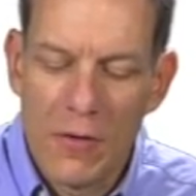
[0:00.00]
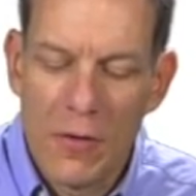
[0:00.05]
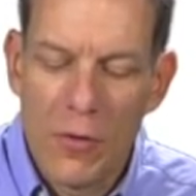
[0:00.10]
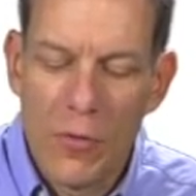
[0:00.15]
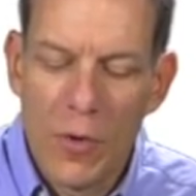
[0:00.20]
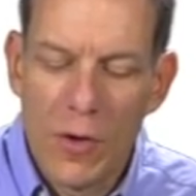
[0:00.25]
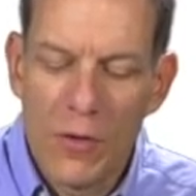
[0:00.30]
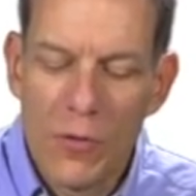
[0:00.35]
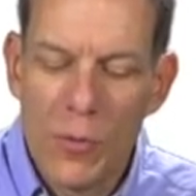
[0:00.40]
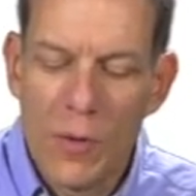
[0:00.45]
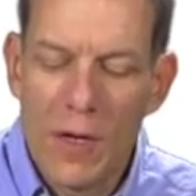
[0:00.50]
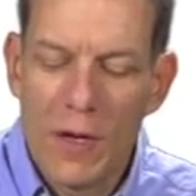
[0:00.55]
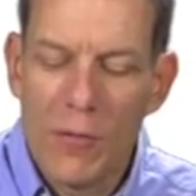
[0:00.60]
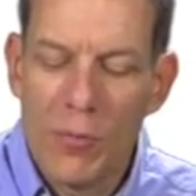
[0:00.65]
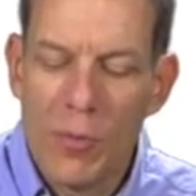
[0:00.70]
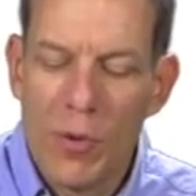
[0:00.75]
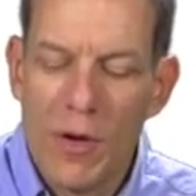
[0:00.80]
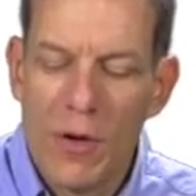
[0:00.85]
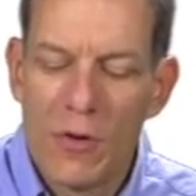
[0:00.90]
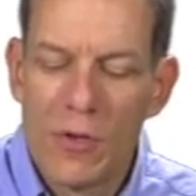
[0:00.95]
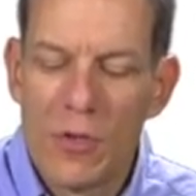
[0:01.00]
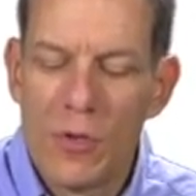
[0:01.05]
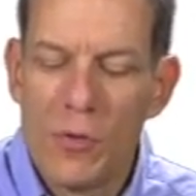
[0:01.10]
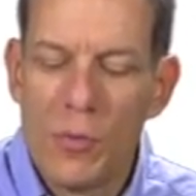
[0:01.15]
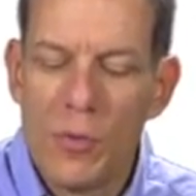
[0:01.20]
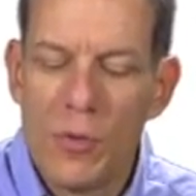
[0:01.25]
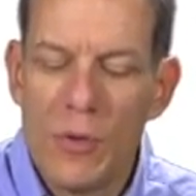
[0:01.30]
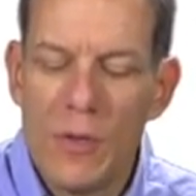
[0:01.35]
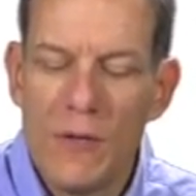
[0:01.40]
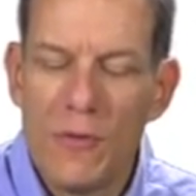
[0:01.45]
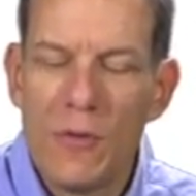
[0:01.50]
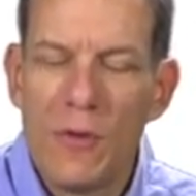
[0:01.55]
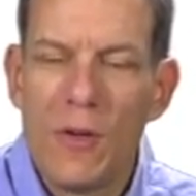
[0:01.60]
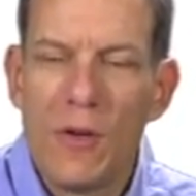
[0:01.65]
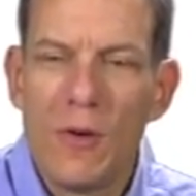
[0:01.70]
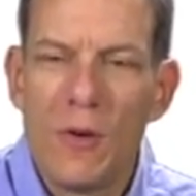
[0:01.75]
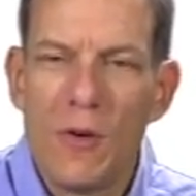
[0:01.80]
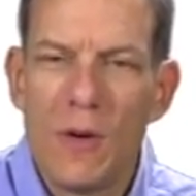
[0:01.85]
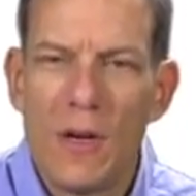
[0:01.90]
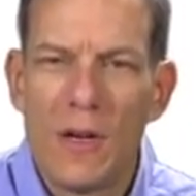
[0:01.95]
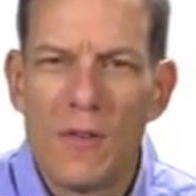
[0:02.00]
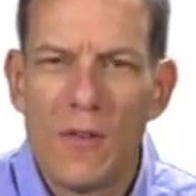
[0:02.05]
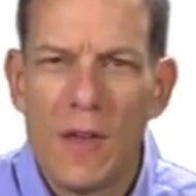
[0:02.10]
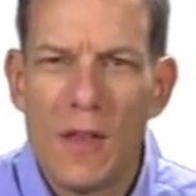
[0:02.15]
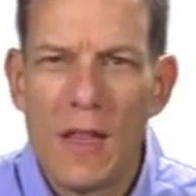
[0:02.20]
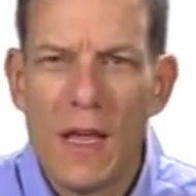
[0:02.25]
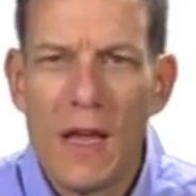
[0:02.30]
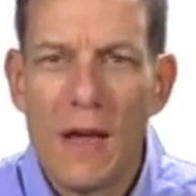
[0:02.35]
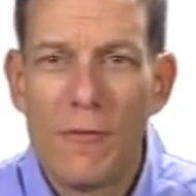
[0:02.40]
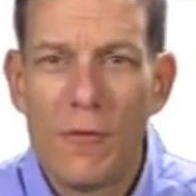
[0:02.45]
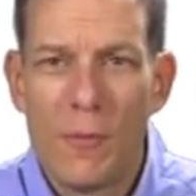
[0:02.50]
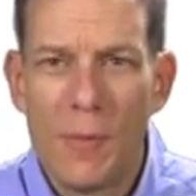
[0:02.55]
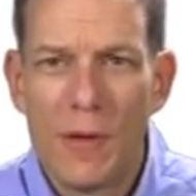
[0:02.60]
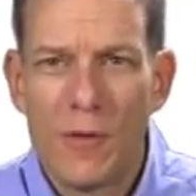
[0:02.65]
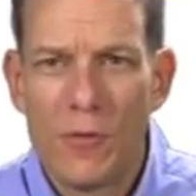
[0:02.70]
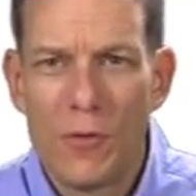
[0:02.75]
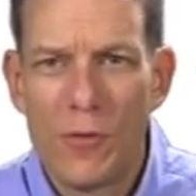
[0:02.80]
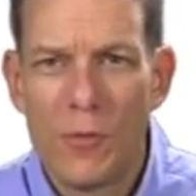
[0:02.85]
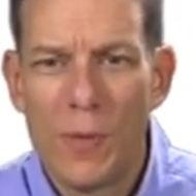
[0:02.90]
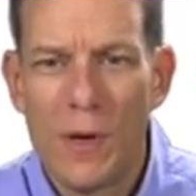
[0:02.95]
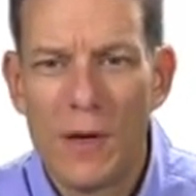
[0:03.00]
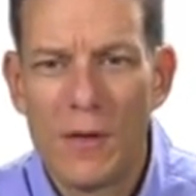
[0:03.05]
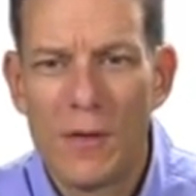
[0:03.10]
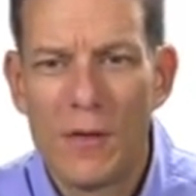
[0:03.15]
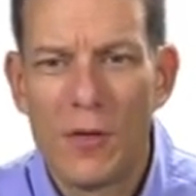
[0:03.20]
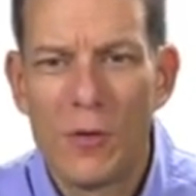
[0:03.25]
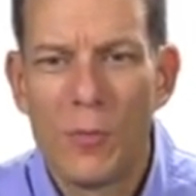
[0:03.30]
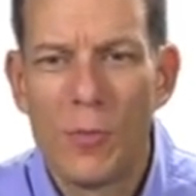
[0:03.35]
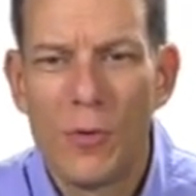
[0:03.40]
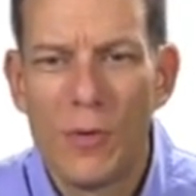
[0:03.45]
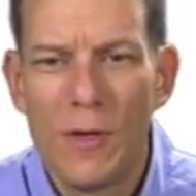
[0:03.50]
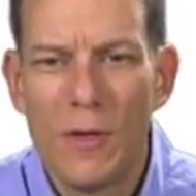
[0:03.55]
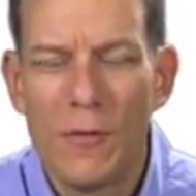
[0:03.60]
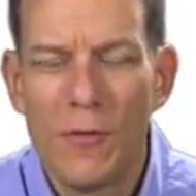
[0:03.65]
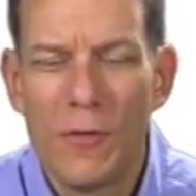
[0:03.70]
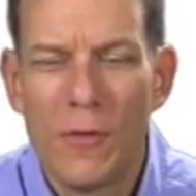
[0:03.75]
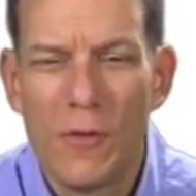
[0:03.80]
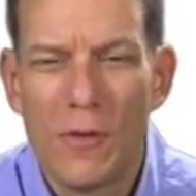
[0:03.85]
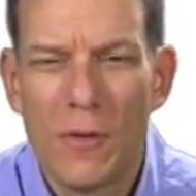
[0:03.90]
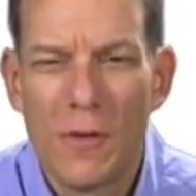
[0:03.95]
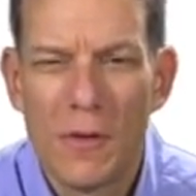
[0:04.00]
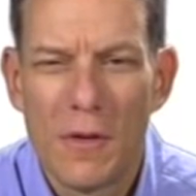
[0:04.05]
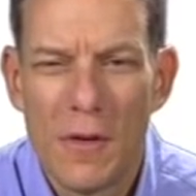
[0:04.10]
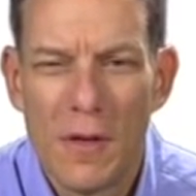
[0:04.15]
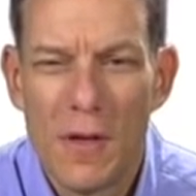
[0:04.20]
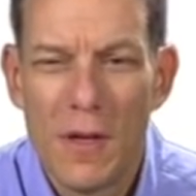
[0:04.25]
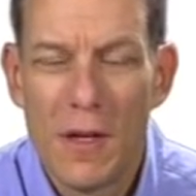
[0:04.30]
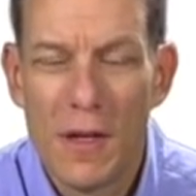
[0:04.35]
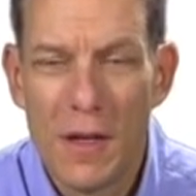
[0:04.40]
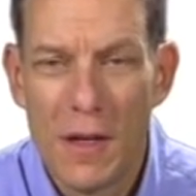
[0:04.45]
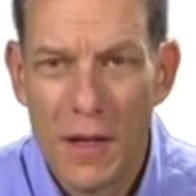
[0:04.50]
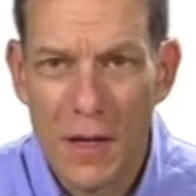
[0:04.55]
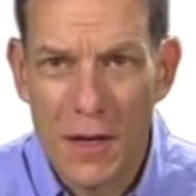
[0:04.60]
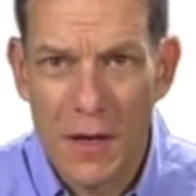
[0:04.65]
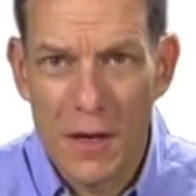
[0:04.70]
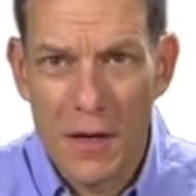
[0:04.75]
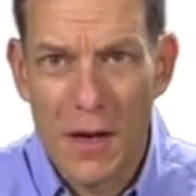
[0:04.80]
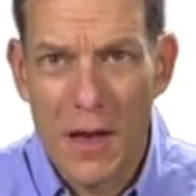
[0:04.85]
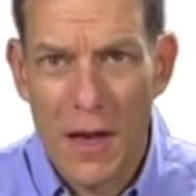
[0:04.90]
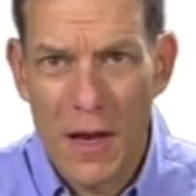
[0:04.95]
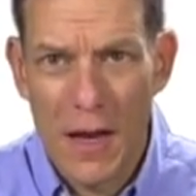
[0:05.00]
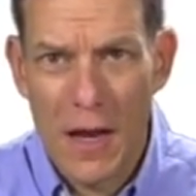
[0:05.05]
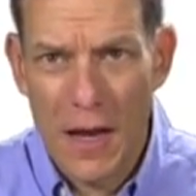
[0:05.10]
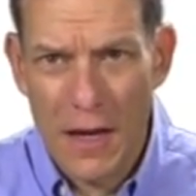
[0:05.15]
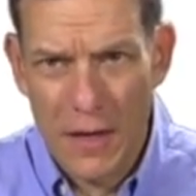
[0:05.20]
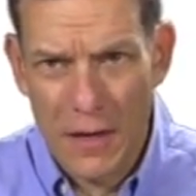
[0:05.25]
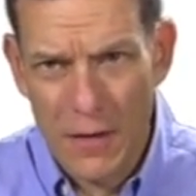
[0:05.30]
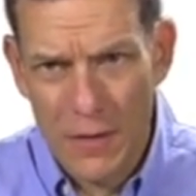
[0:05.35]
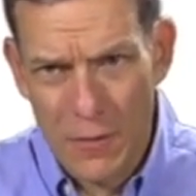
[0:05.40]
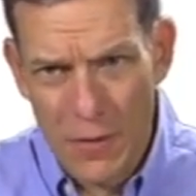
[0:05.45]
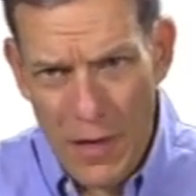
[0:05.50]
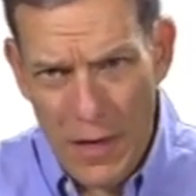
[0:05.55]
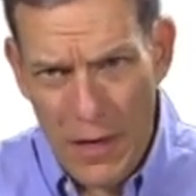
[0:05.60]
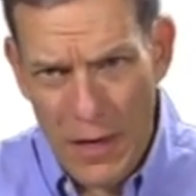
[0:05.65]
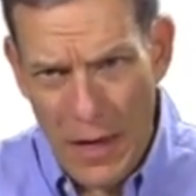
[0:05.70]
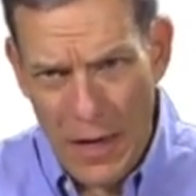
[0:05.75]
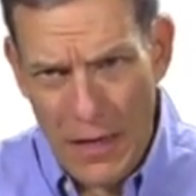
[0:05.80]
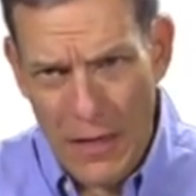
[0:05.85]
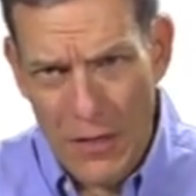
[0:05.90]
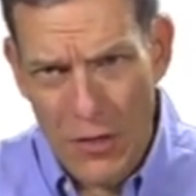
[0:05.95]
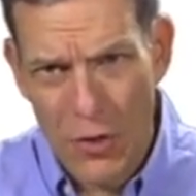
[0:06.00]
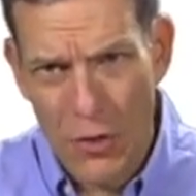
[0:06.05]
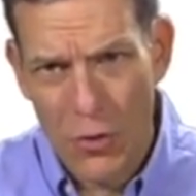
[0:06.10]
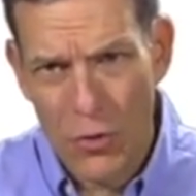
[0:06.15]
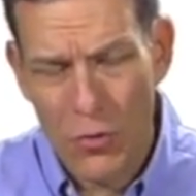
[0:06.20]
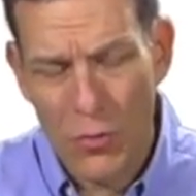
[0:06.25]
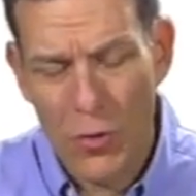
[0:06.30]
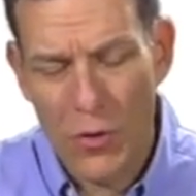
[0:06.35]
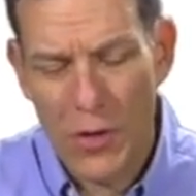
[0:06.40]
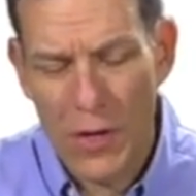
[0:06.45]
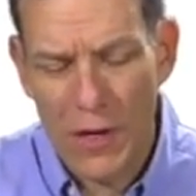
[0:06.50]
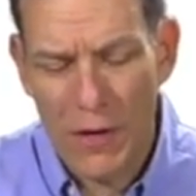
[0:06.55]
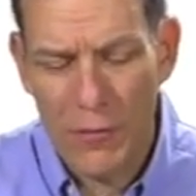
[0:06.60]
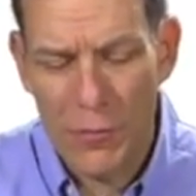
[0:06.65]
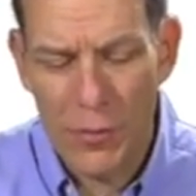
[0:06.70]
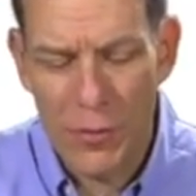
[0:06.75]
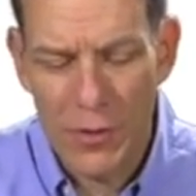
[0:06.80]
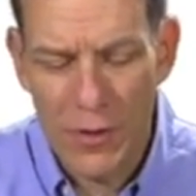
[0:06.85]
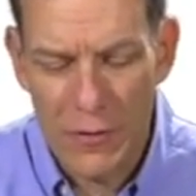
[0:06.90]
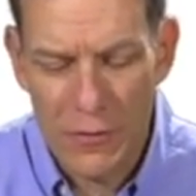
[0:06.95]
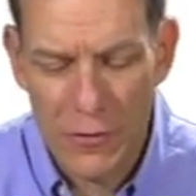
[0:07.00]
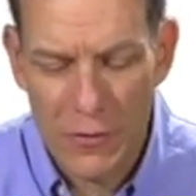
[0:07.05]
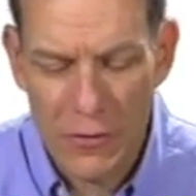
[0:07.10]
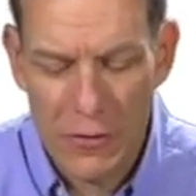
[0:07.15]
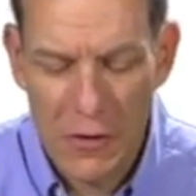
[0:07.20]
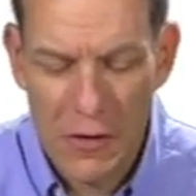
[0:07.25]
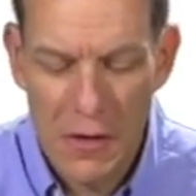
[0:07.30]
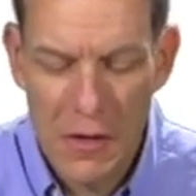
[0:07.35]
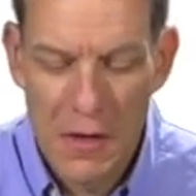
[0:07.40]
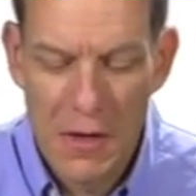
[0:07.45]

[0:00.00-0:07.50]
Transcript: So once we give player 2 beliefs here and say they have to best respond to their beliefs in any node where they have beliefs,